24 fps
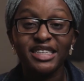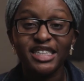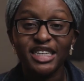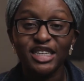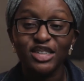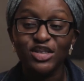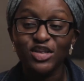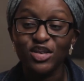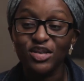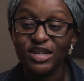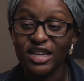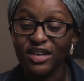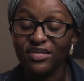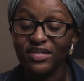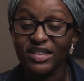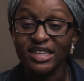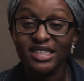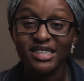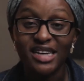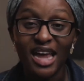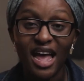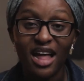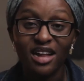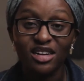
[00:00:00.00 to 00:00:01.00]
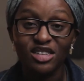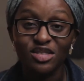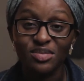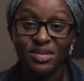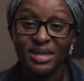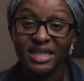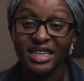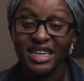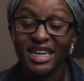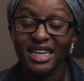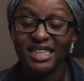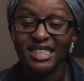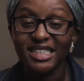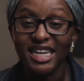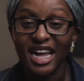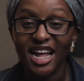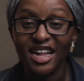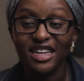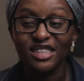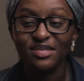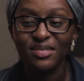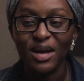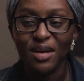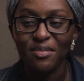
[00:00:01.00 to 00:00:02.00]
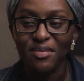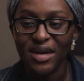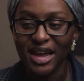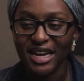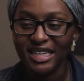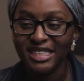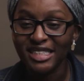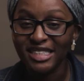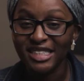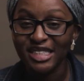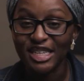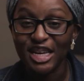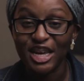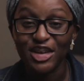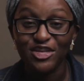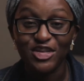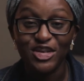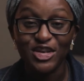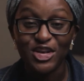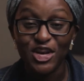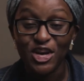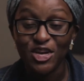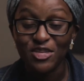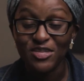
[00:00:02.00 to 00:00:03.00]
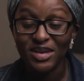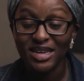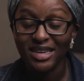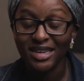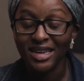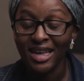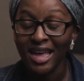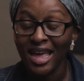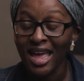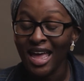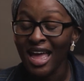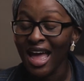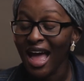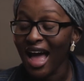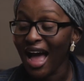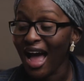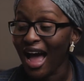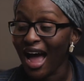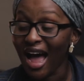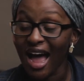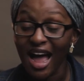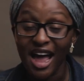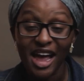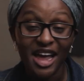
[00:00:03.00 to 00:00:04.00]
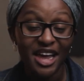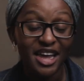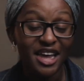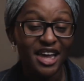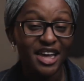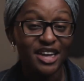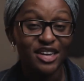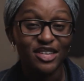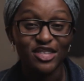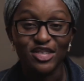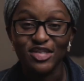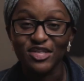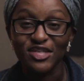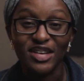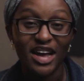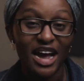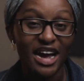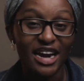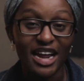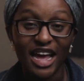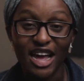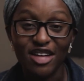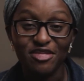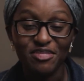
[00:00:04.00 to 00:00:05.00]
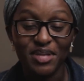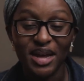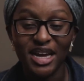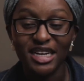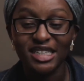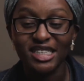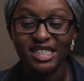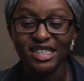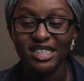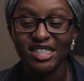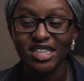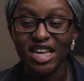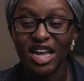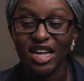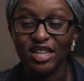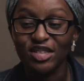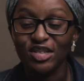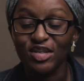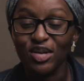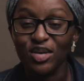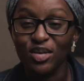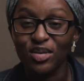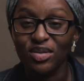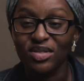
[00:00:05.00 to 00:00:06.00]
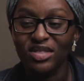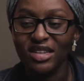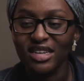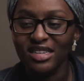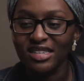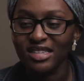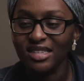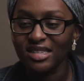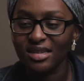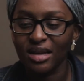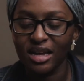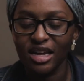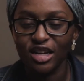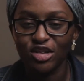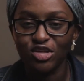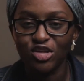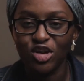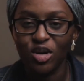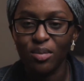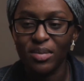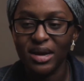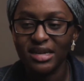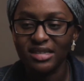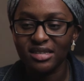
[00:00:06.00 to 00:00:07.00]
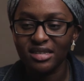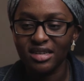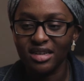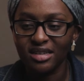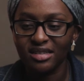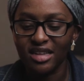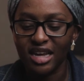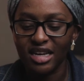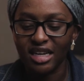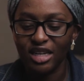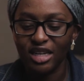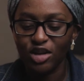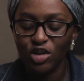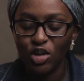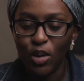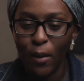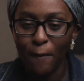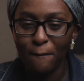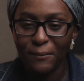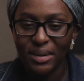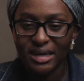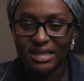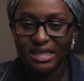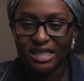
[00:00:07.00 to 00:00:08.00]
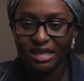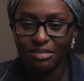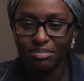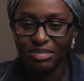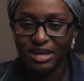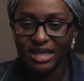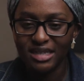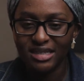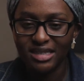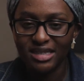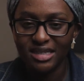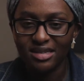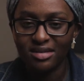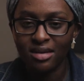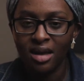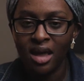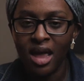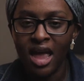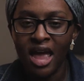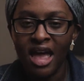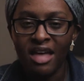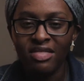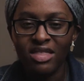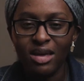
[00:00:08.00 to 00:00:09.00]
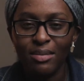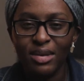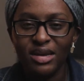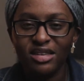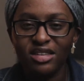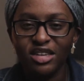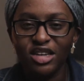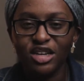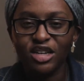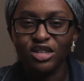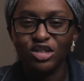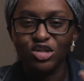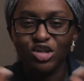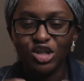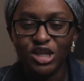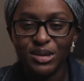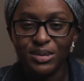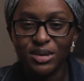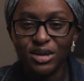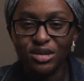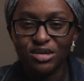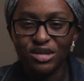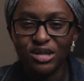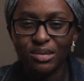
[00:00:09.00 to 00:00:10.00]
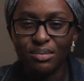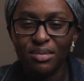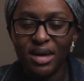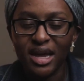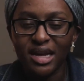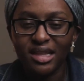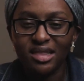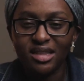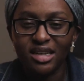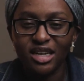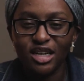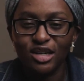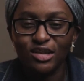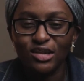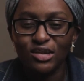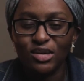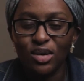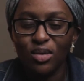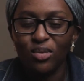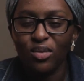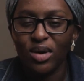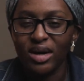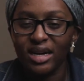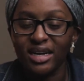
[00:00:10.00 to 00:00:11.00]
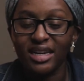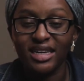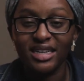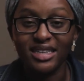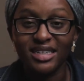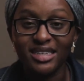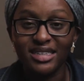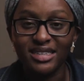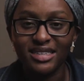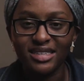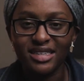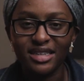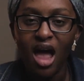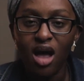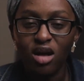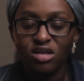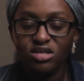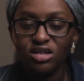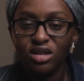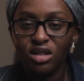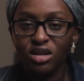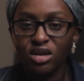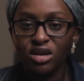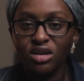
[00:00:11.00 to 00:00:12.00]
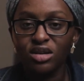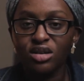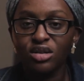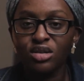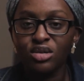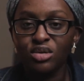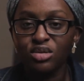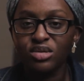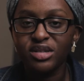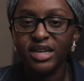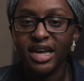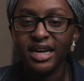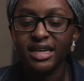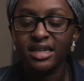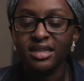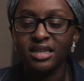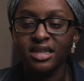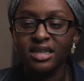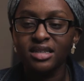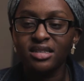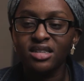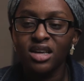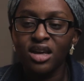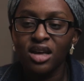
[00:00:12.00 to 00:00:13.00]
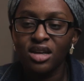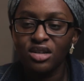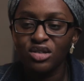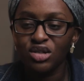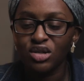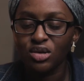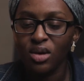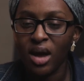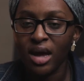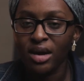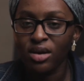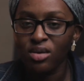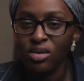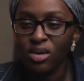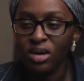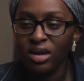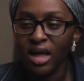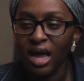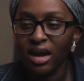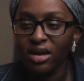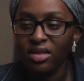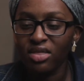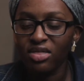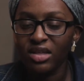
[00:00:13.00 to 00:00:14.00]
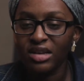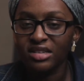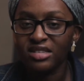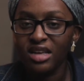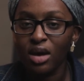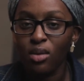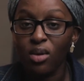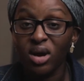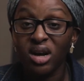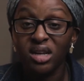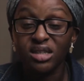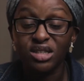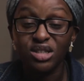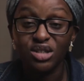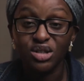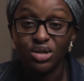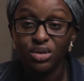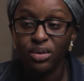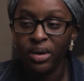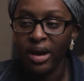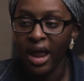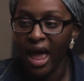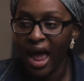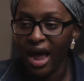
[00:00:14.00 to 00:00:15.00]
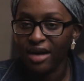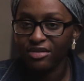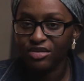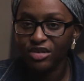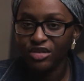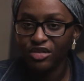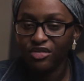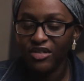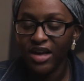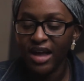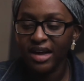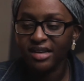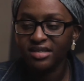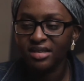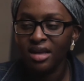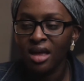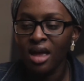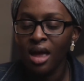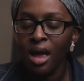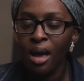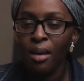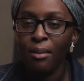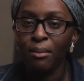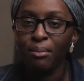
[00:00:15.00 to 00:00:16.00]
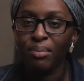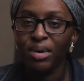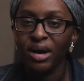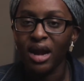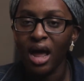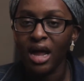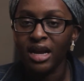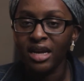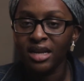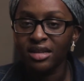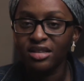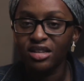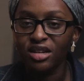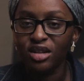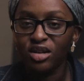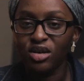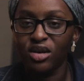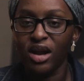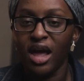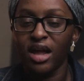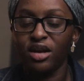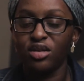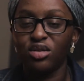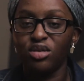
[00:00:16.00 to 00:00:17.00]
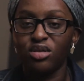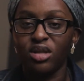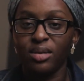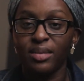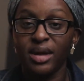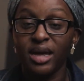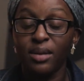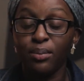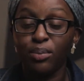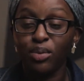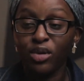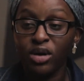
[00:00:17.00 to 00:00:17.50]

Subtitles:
this intro definitely challenged me. It challenged my patience. If you know me, I do not have patience. And so this intro basically is like little bits and pieces that basically contribute to make the intro what it is. I also learned new techniques. So I knew a lot of things I wanted to do in After Effects, but I needed to learn how to do them in